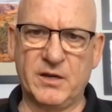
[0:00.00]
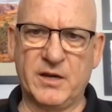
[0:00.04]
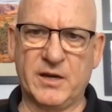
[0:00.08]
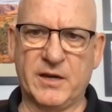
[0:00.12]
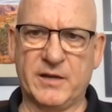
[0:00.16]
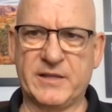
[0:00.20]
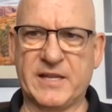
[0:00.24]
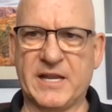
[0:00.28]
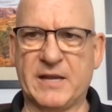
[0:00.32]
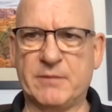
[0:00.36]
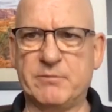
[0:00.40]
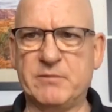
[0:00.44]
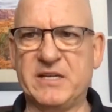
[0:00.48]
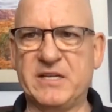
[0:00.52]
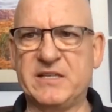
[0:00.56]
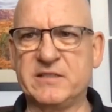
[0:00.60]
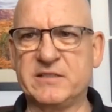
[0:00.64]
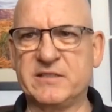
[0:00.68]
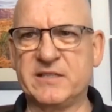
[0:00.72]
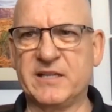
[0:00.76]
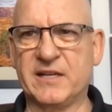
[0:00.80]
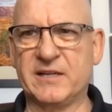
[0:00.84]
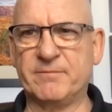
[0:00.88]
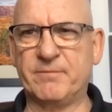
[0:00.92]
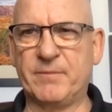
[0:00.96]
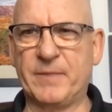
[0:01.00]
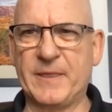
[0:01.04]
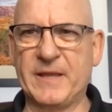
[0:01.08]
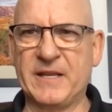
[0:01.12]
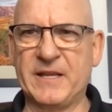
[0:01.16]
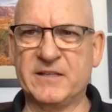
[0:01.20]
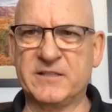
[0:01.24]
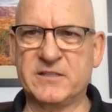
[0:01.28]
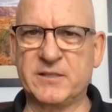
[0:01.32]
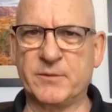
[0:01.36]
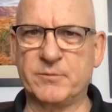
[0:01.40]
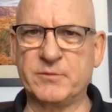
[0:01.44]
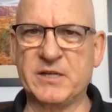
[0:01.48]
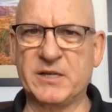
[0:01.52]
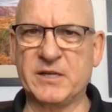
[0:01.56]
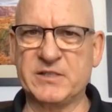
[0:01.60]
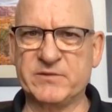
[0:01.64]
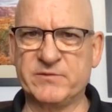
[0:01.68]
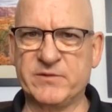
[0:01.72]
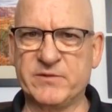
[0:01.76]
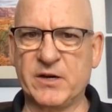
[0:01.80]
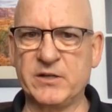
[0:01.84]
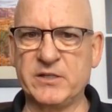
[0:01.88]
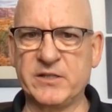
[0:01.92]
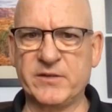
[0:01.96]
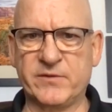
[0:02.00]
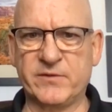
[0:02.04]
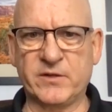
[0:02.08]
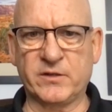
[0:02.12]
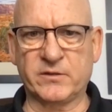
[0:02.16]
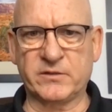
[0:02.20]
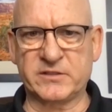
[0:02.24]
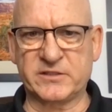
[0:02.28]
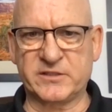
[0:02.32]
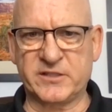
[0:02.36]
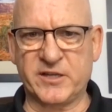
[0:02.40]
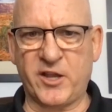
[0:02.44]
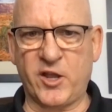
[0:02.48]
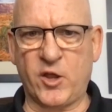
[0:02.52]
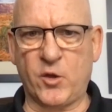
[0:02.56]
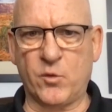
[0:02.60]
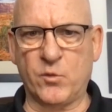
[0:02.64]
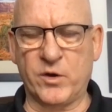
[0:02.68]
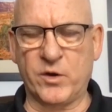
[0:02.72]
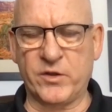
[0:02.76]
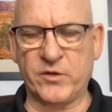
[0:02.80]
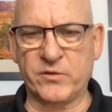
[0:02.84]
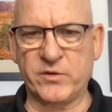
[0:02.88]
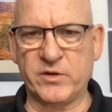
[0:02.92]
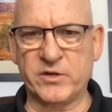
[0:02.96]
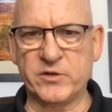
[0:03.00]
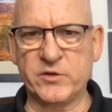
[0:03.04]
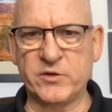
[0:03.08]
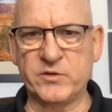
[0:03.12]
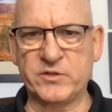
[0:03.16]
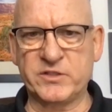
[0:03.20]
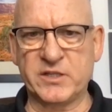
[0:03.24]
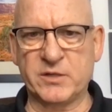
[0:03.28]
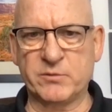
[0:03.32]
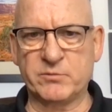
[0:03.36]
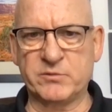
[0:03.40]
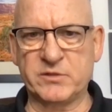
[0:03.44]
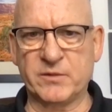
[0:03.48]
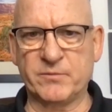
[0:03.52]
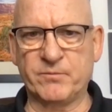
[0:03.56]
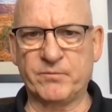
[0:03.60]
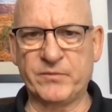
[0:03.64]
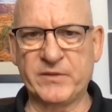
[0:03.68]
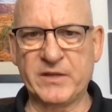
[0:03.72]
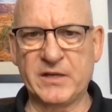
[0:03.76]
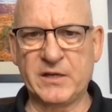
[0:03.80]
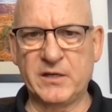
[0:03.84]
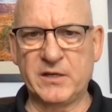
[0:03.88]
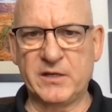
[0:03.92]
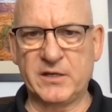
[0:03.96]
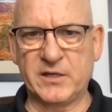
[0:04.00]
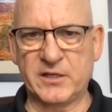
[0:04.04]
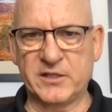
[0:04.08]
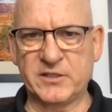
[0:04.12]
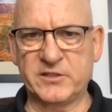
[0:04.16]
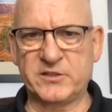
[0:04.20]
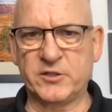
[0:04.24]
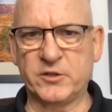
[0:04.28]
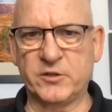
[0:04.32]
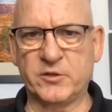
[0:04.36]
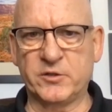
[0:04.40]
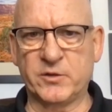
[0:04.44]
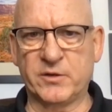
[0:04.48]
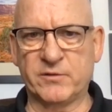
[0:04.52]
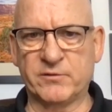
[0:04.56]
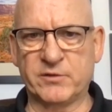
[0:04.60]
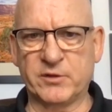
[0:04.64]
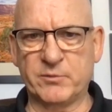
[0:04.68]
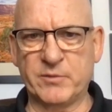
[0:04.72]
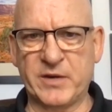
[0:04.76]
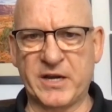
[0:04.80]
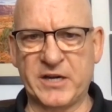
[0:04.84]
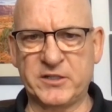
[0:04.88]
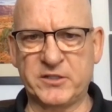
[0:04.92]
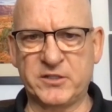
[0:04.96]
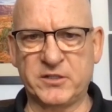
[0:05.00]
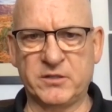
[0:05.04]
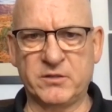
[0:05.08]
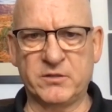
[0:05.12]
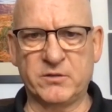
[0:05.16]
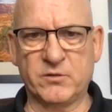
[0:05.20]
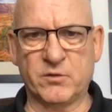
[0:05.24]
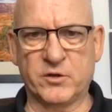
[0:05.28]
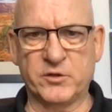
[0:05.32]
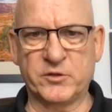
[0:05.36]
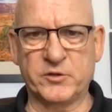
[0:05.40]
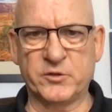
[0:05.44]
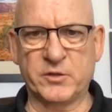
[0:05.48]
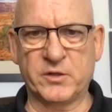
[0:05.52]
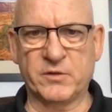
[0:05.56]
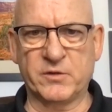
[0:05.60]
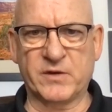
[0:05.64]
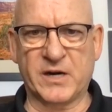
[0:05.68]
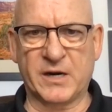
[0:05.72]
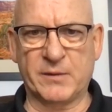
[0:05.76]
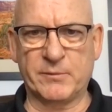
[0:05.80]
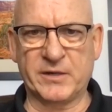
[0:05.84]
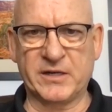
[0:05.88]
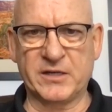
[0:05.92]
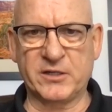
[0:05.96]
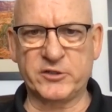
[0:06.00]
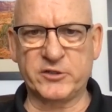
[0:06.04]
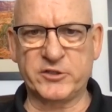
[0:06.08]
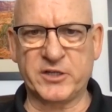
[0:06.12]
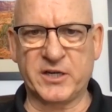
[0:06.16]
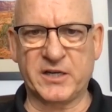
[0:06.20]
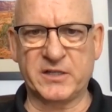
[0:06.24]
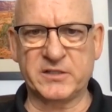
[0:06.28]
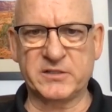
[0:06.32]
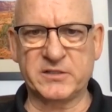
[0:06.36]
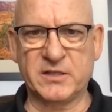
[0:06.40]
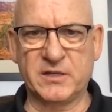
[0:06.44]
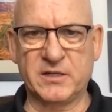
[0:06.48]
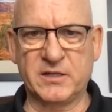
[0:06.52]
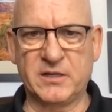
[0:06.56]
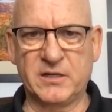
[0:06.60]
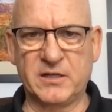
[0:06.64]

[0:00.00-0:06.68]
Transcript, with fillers: And that means that it's sometimes very difficult to tell whether a new symptom is due to inflammation or due to environmental change,